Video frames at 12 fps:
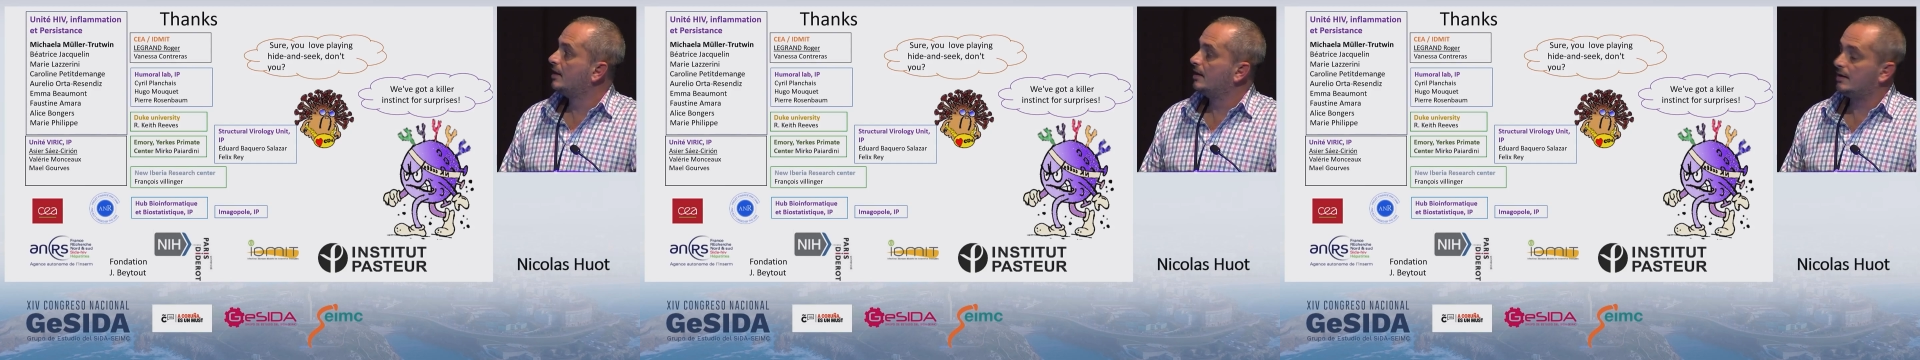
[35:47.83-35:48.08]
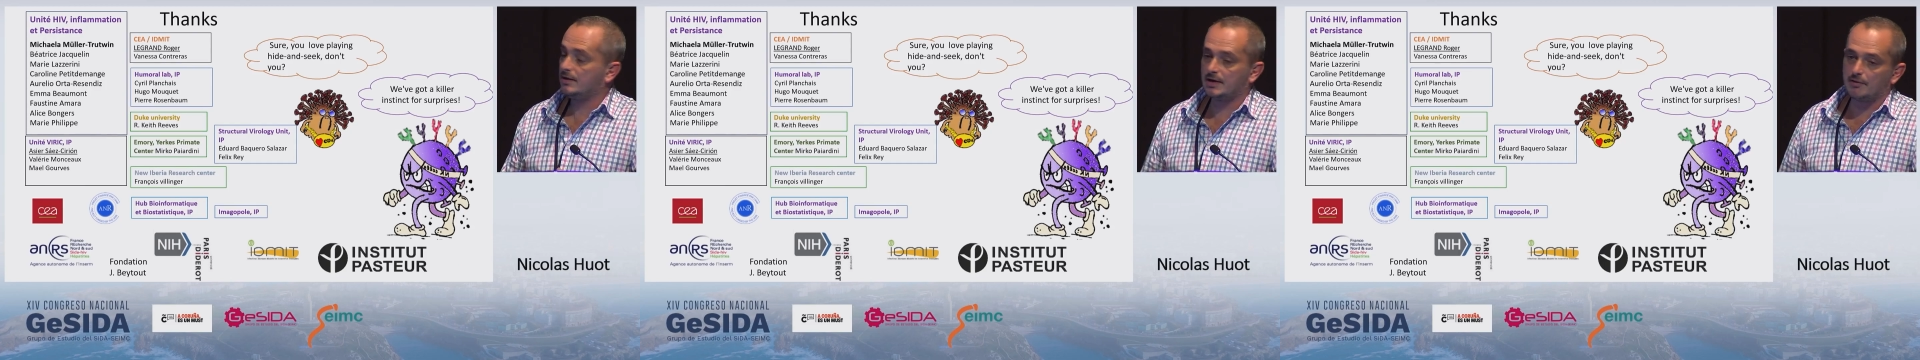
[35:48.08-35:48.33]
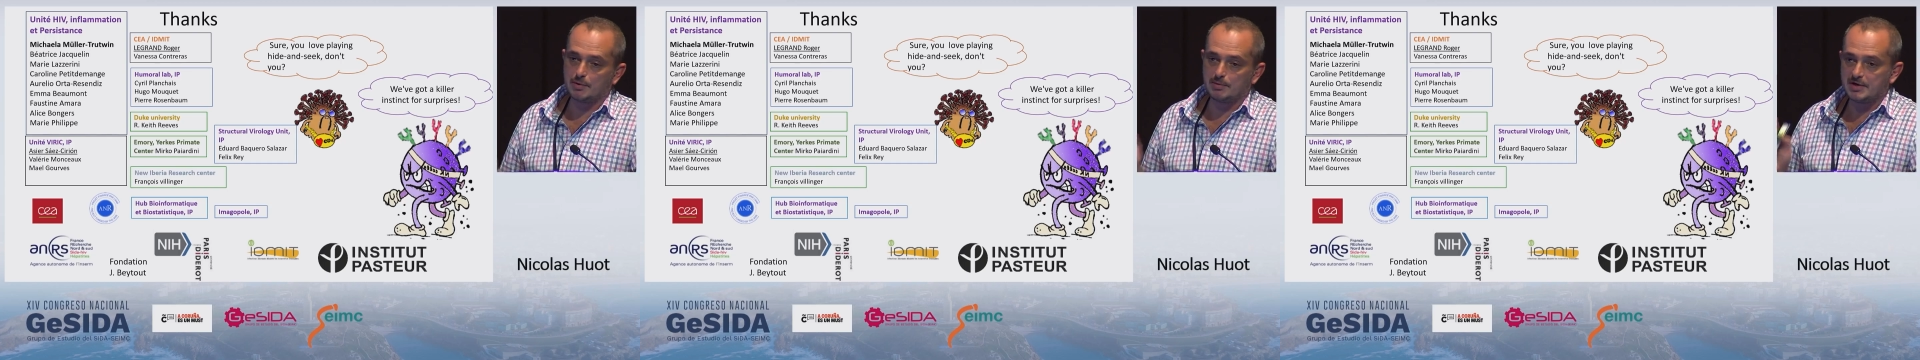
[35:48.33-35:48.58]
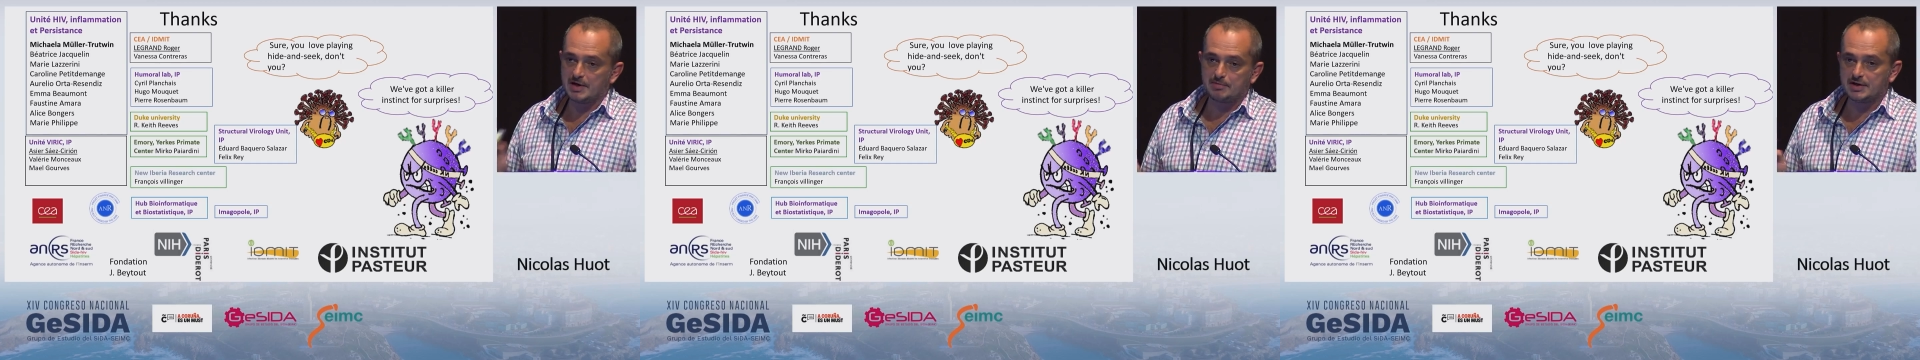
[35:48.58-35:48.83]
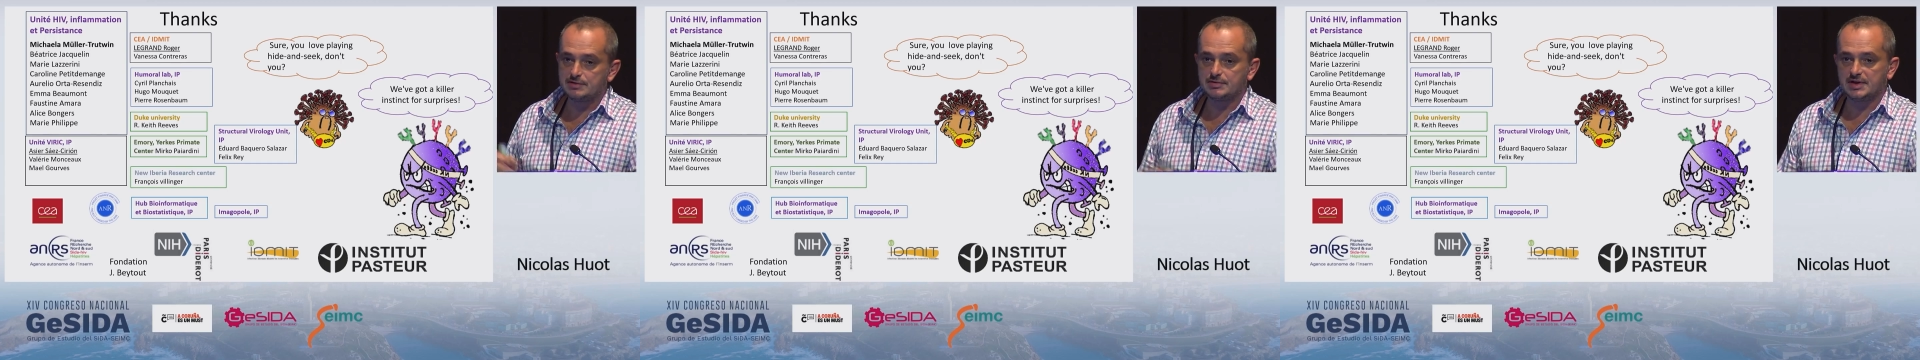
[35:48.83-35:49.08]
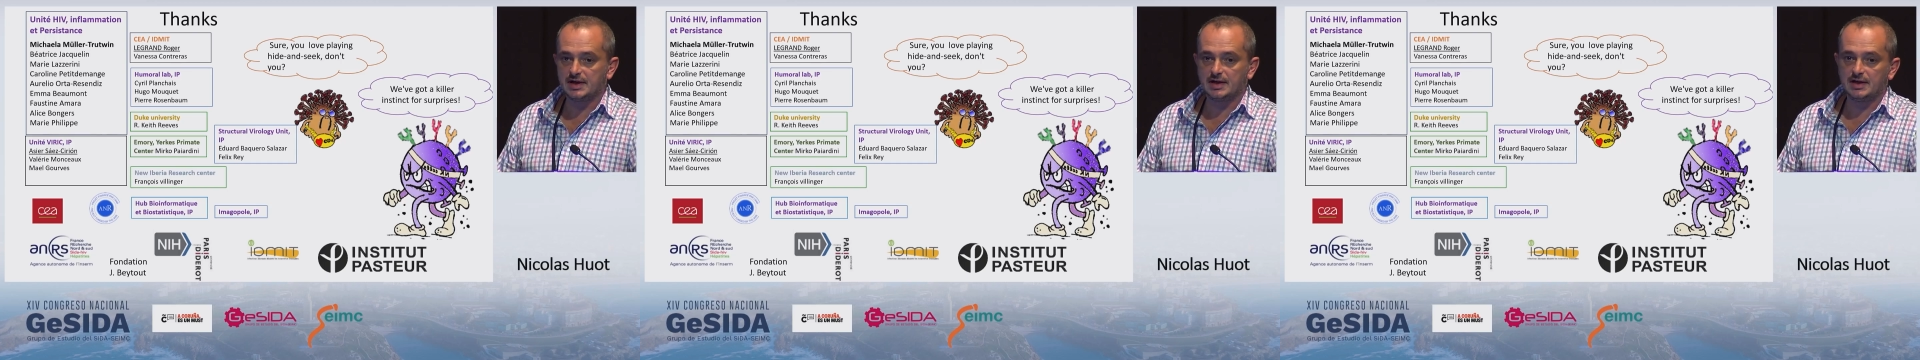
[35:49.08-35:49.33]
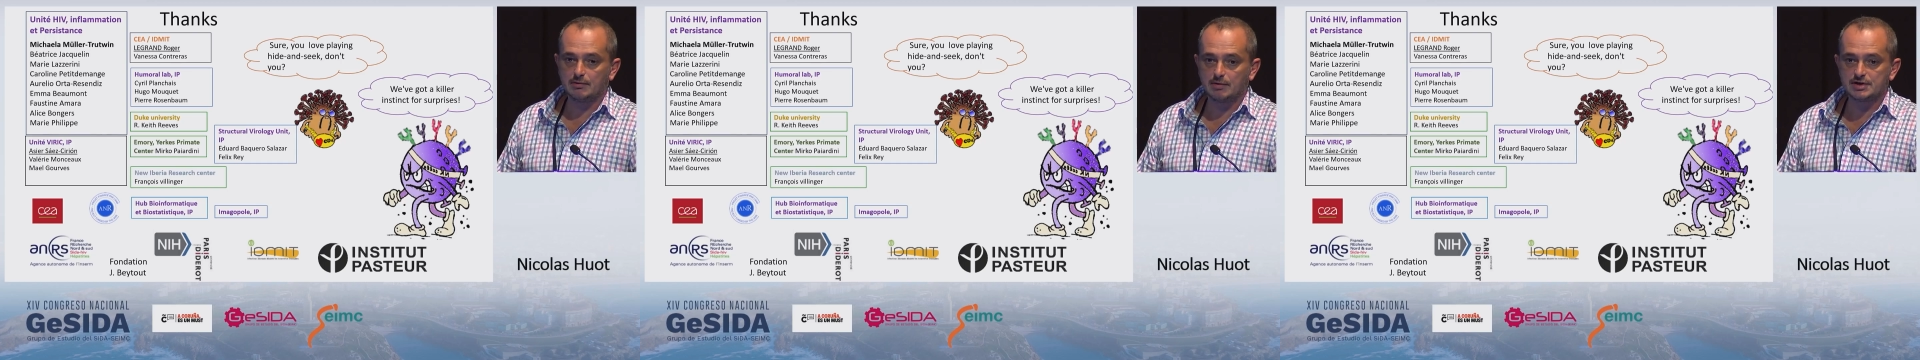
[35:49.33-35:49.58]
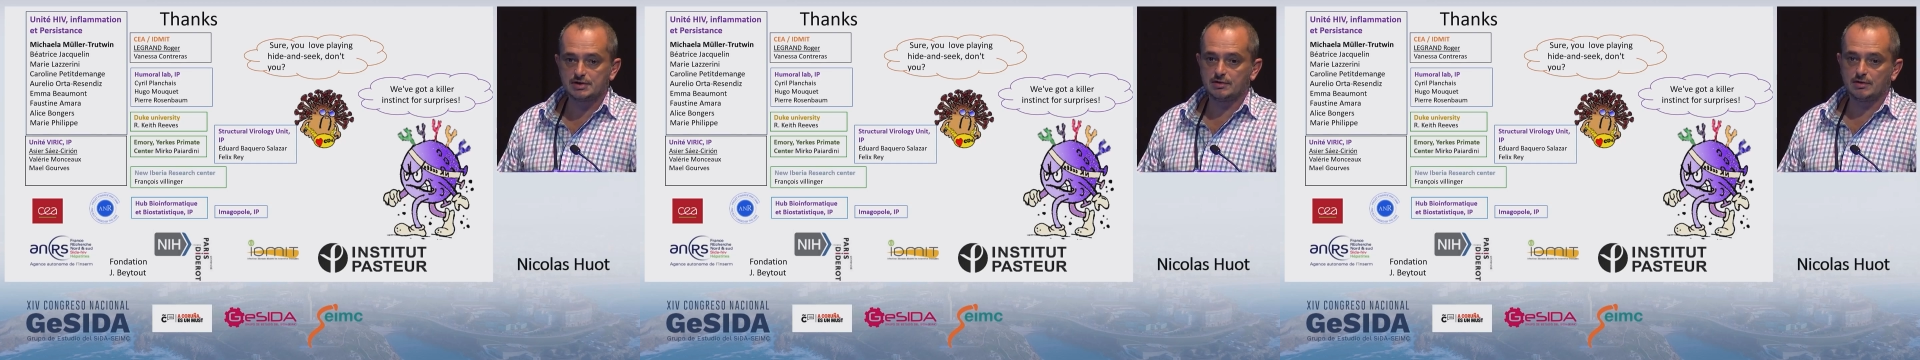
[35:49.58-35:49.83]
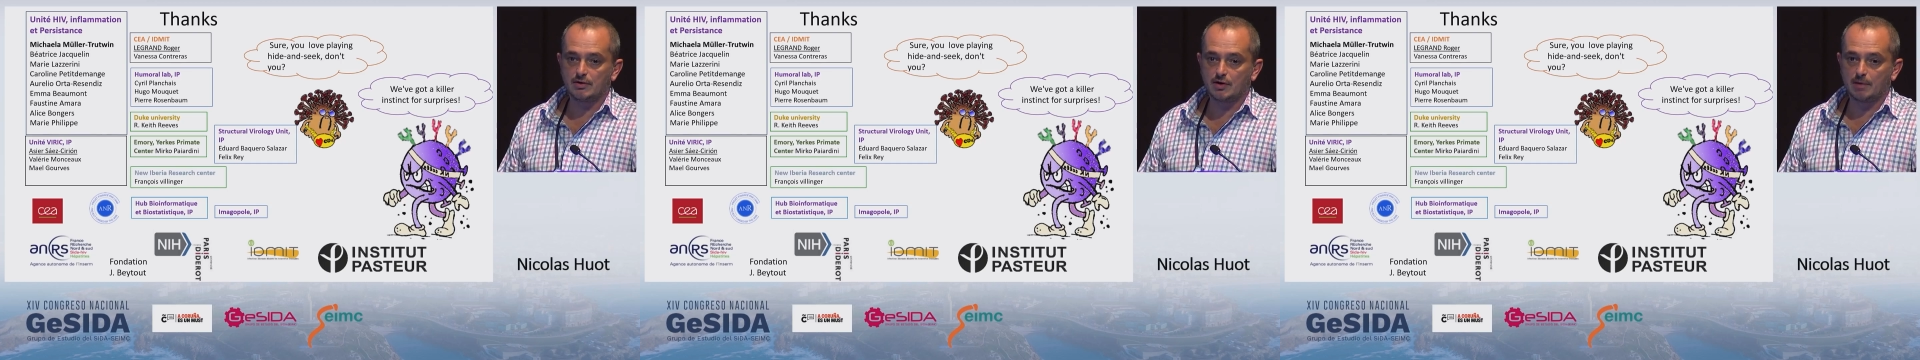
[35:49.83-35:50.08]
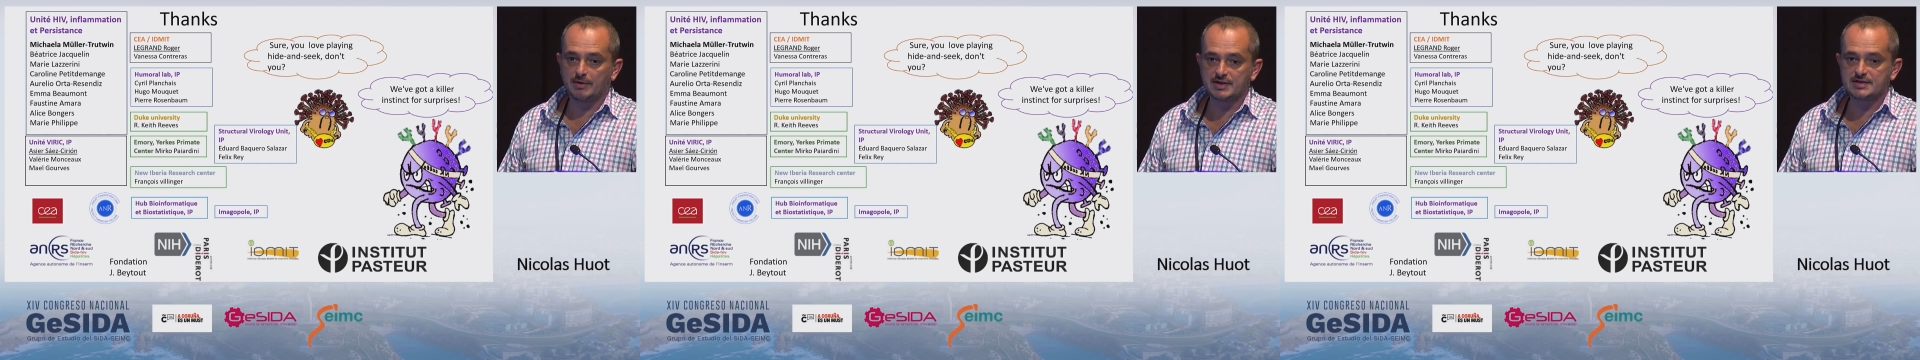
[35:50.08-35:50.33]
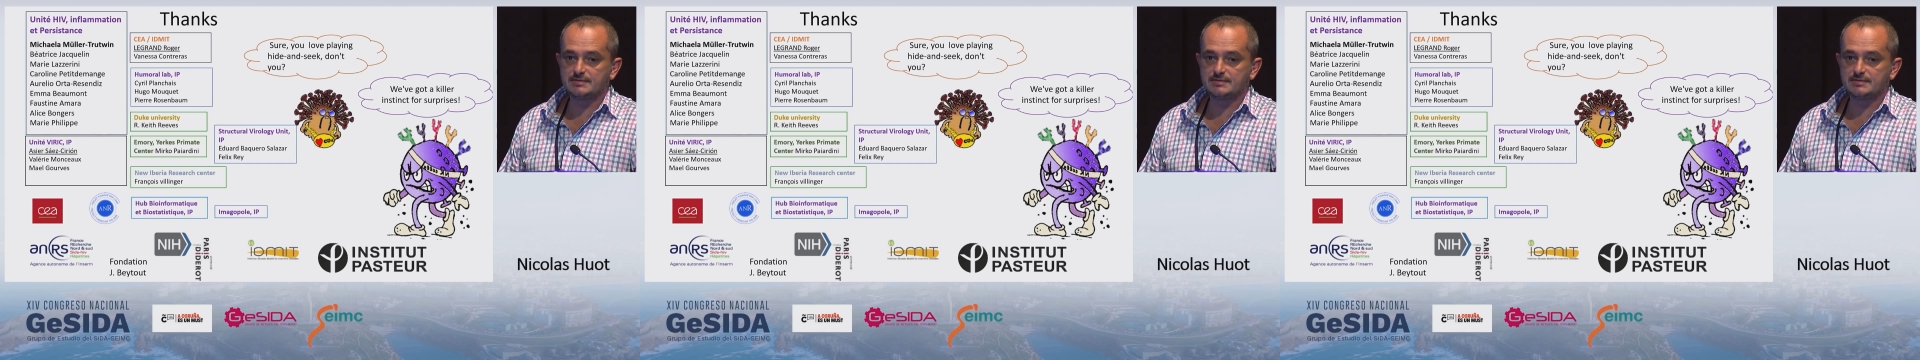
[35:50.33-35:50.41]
and I will be happy to take any questions or comments.